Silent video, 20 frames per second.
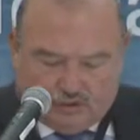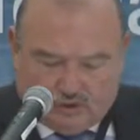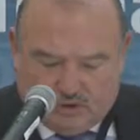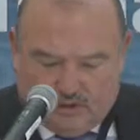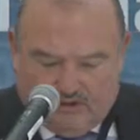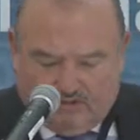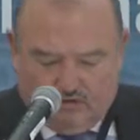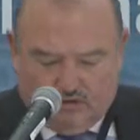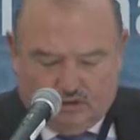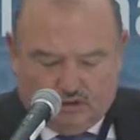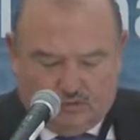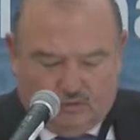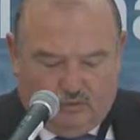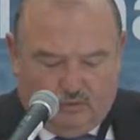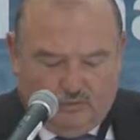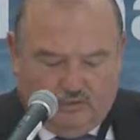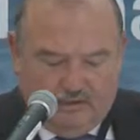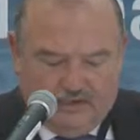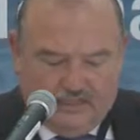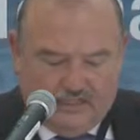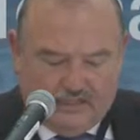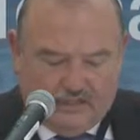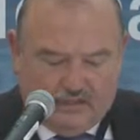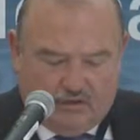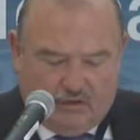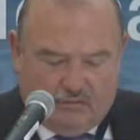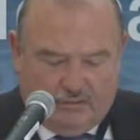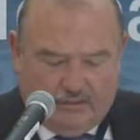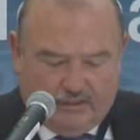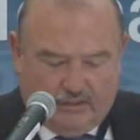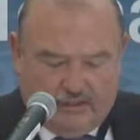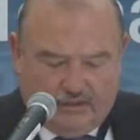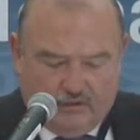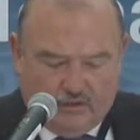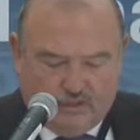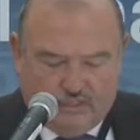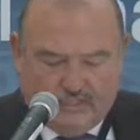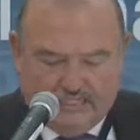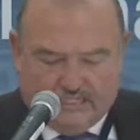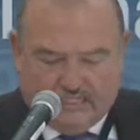measuring mechanisms
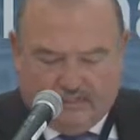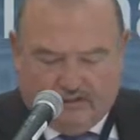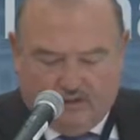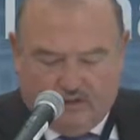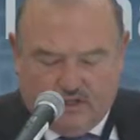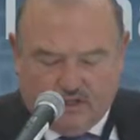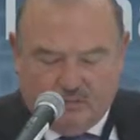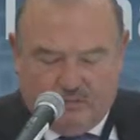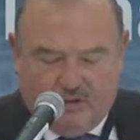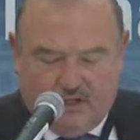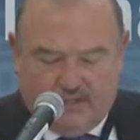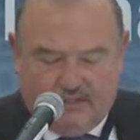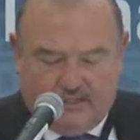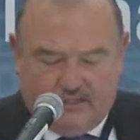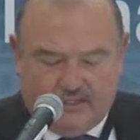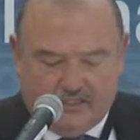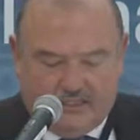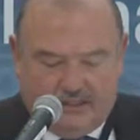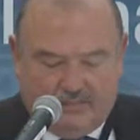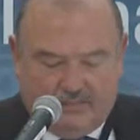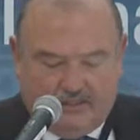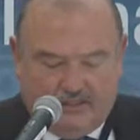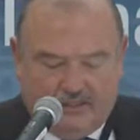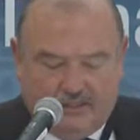of the state of our